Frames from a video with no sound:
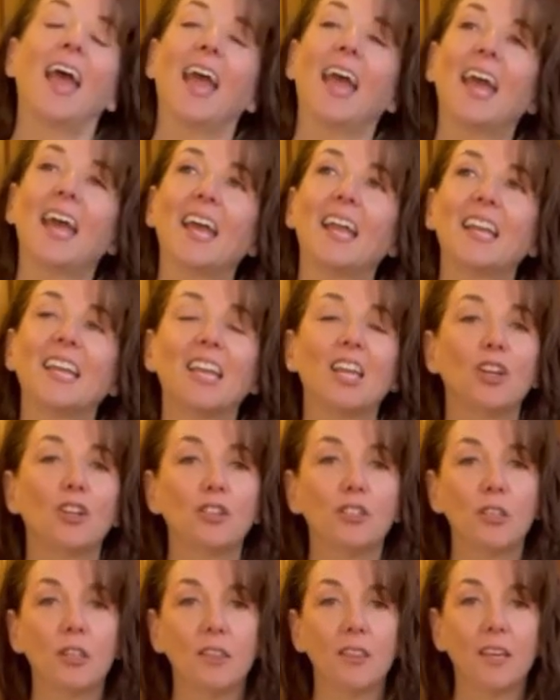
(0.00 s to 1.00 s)
And
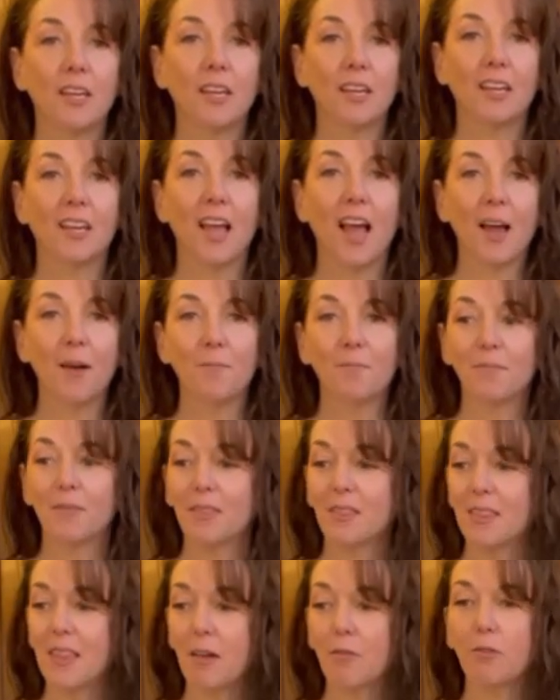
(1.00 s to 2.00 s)
here's the thing, um,
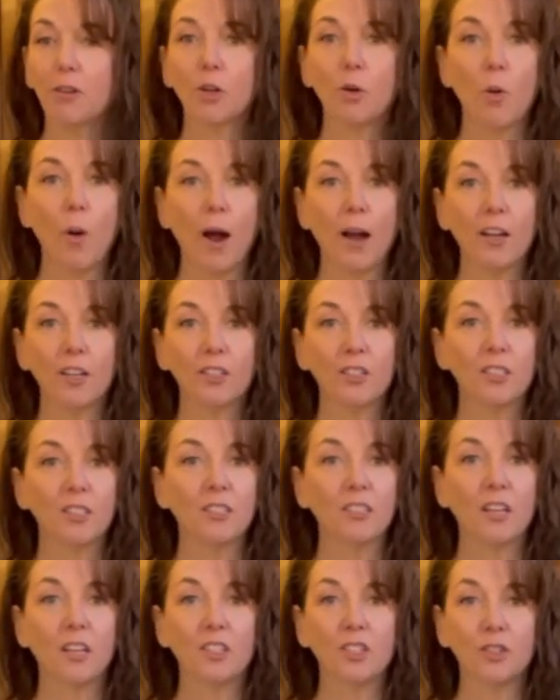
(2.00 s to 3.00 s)
they require
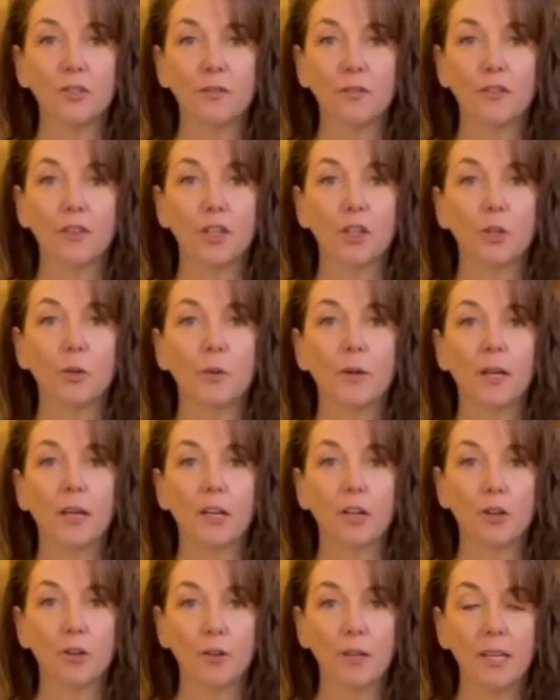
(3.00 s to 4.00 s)
such few
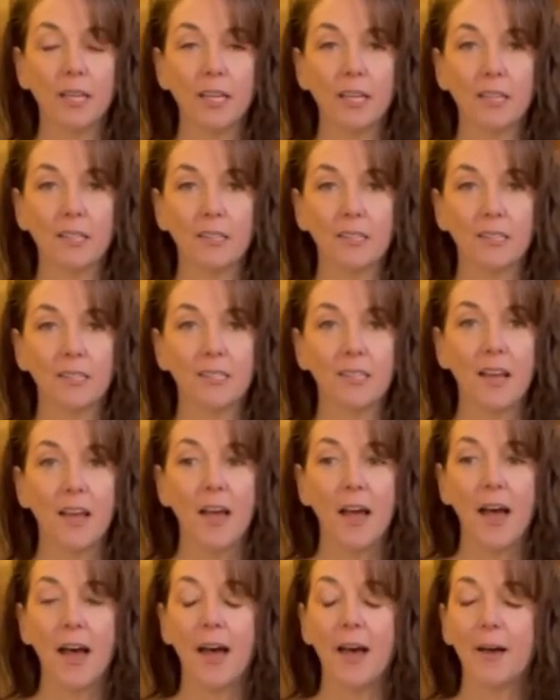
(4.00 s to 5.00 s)
ingredients,
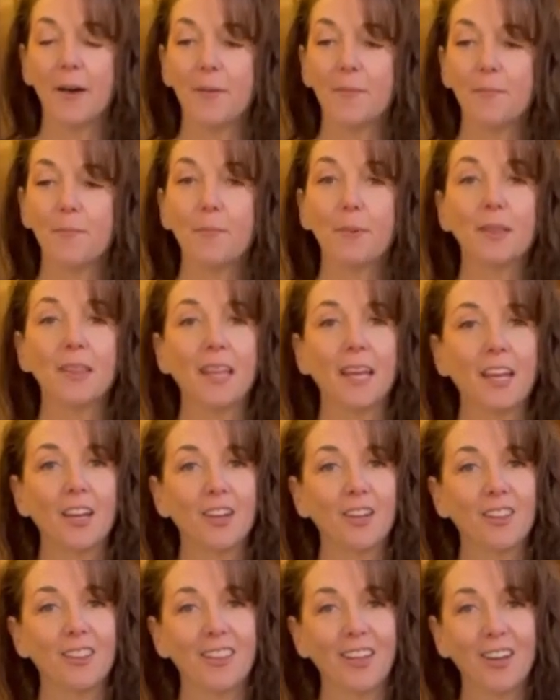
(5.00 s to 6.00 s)
um, but
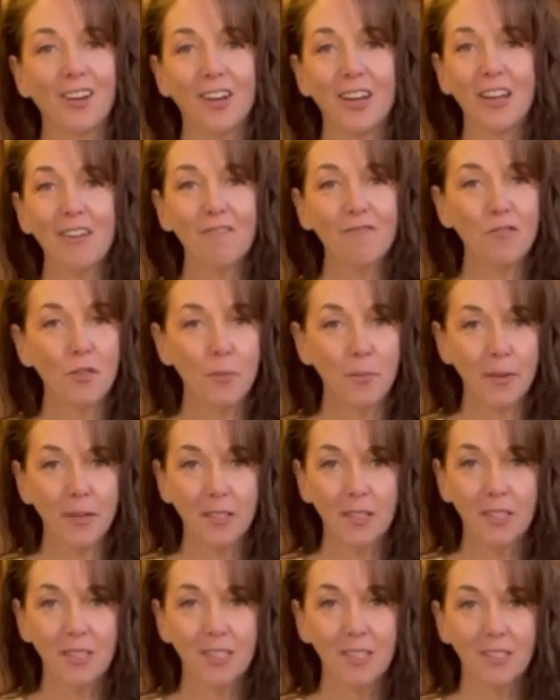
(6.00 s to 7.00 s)
they, they're
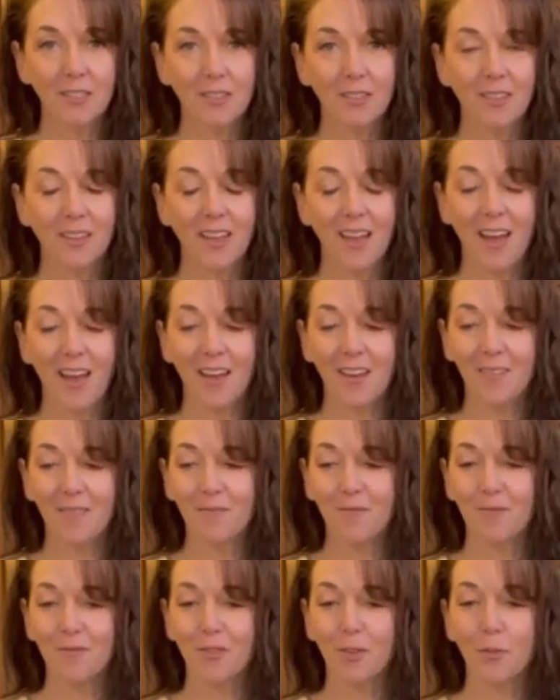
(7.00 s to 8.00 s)
infamous um,
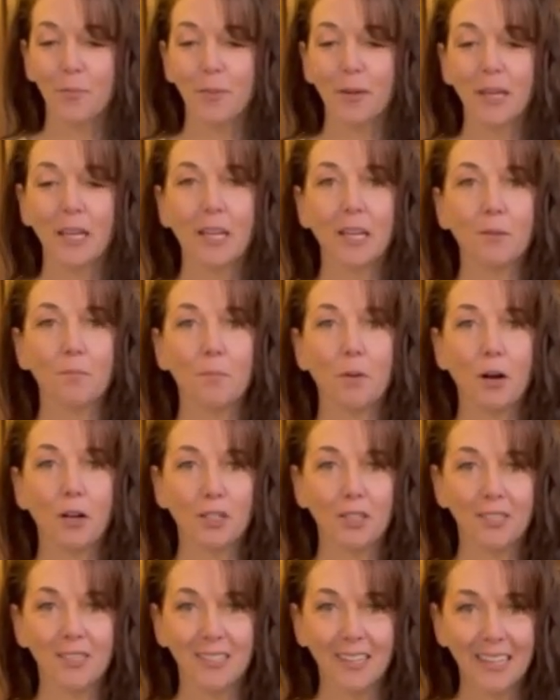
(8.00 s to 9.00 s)
for being
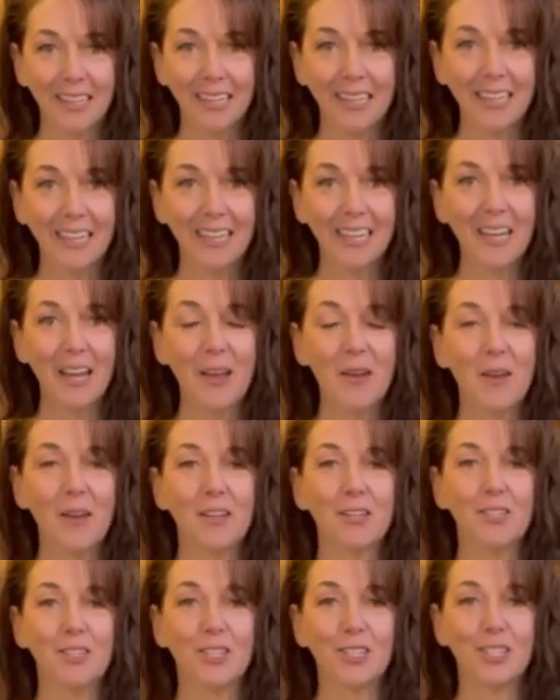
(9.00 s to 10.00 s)
parsnickety
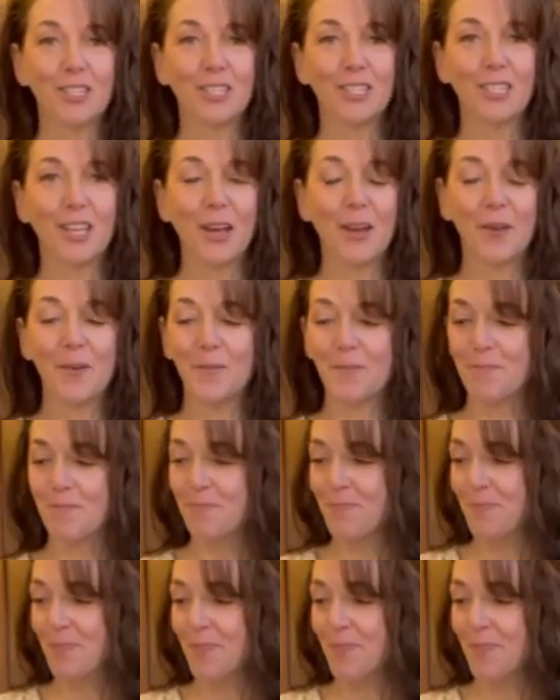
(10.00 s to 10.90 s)
and just um,